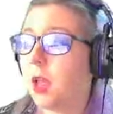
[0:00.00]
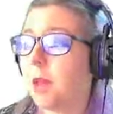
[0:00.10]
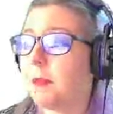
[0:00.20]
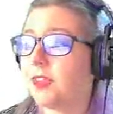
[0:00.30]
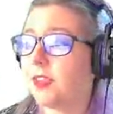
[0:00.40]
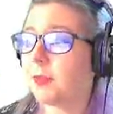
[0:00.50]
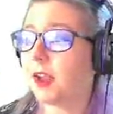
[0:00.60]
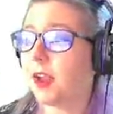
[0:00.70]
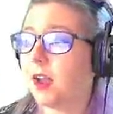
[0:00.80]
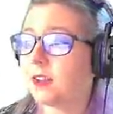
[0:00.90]
But then in
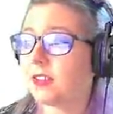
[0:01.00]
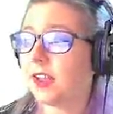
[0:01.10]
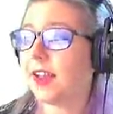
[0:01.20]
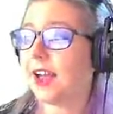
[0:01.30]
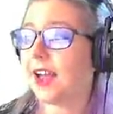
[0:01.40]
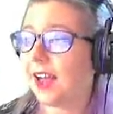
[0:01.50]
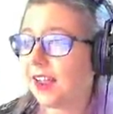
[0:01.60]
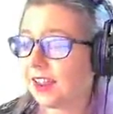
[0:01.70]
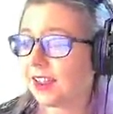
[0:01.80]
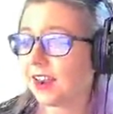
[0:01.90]
my oxide
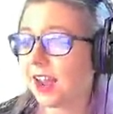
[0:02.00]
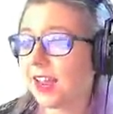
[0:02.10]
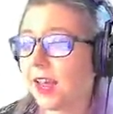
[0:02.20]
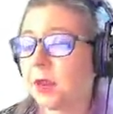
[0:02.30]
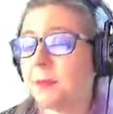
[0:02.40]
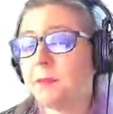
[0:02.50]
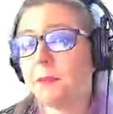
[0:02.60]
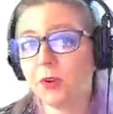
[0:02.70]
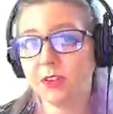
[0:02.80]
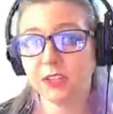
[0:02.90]
ion, I had
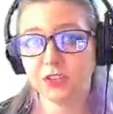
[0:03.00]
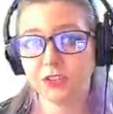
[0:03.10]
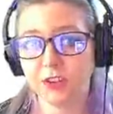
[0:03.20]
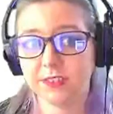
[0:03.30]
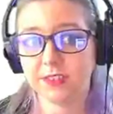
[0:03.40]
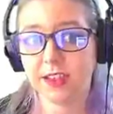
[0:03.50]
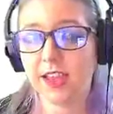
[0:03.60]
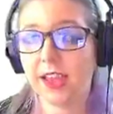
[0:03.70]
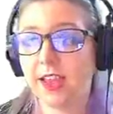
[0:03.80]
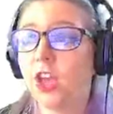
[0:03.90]
more electrons. I
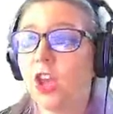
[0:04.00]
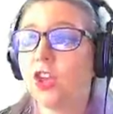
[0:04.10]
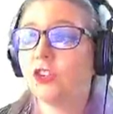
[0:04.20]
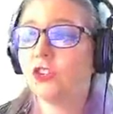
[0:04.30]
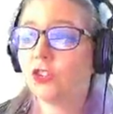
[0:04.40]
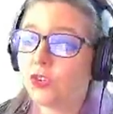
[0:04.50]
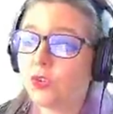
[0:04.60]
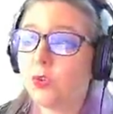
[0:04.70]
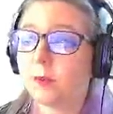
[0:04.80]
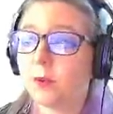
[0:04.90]
had
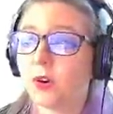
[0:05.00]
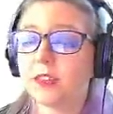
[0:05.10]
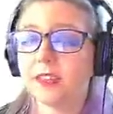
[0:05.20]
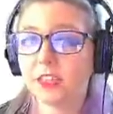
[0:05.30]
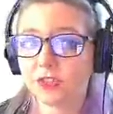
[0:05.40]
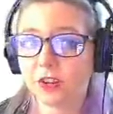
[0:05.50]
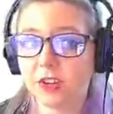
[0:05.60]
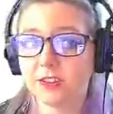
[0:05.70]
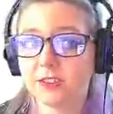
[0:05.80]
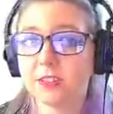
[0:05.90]
2 more
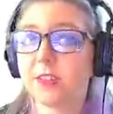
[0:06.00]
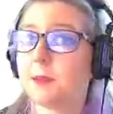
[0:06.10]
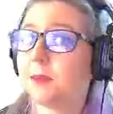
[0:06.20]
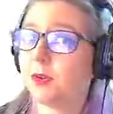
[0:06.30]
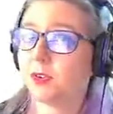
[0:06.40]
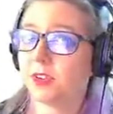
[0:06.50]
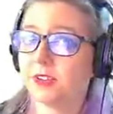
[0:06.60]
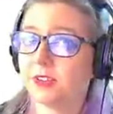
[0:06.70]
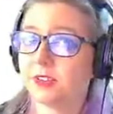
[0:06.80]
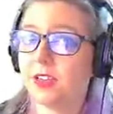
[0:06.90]
electrons than protons.
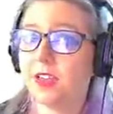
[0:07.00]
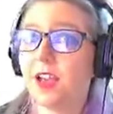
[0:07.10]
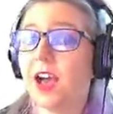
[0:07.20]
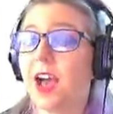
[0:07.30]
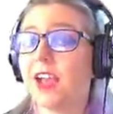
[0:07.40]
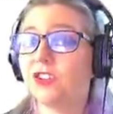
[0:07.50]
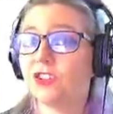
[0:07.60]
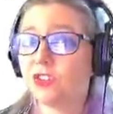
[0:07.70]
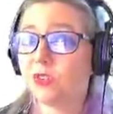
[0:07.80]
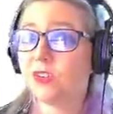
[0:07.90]
I had
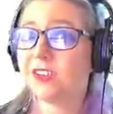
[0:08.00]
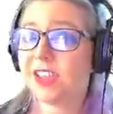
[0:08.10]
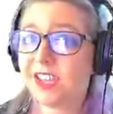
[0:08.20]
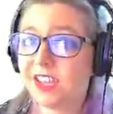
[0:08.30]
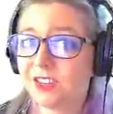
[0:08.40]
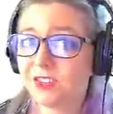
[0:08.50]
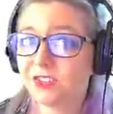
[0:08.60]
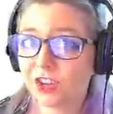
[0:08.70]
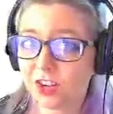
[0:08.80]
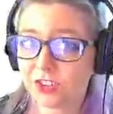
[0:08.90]
2 negative
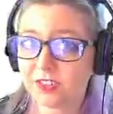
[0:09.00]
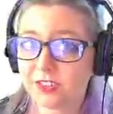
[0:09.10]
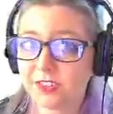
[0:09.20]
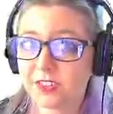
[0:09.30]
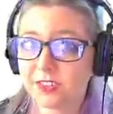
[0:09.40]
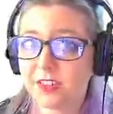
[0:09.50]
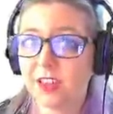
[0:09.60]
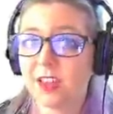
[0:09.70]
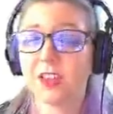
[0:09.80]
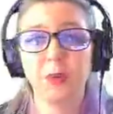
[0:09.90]
charges
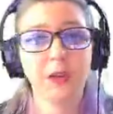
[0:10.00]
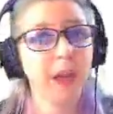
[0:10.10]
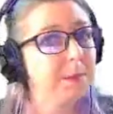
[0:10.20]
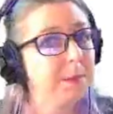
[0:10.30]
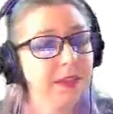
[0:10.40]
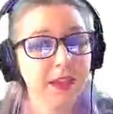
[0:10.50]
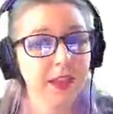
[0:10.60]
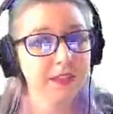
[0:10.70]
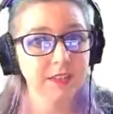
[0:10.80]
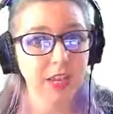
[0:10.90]
that were not being
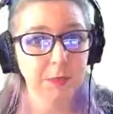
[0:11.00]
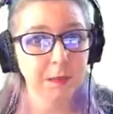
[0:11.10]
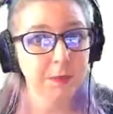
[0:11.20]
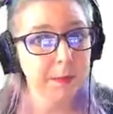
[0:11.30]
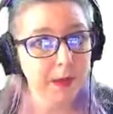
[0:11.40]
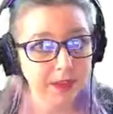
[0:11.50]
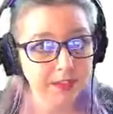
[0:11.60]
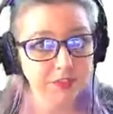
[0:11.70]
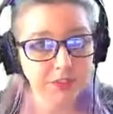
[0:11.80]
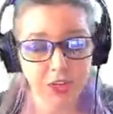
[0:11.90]
canceled out by my
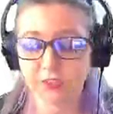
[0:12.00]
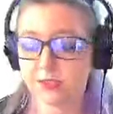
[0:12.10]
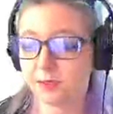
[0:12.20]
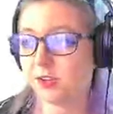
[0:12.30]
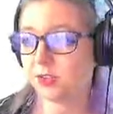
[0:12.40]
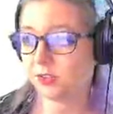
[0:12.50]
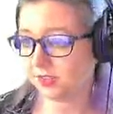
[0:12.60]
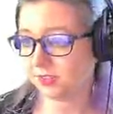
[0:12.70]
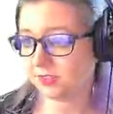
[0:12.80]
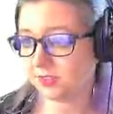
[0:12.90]
positive charges in my
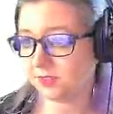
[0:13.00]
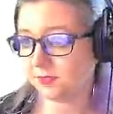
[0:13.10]
nucleus.